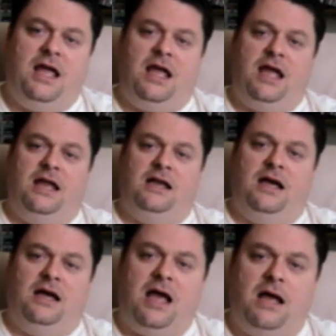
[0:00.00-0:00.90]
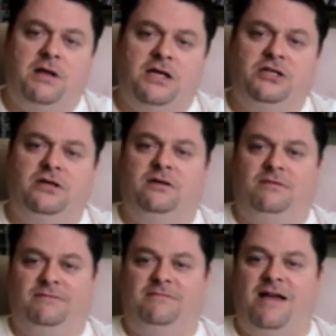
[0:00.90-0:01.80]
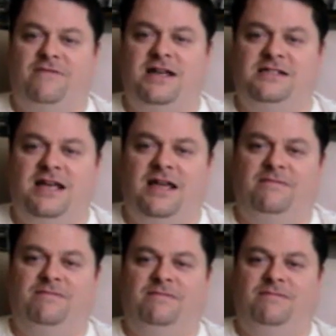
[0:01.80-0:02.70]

And God bless you, and have a nice day.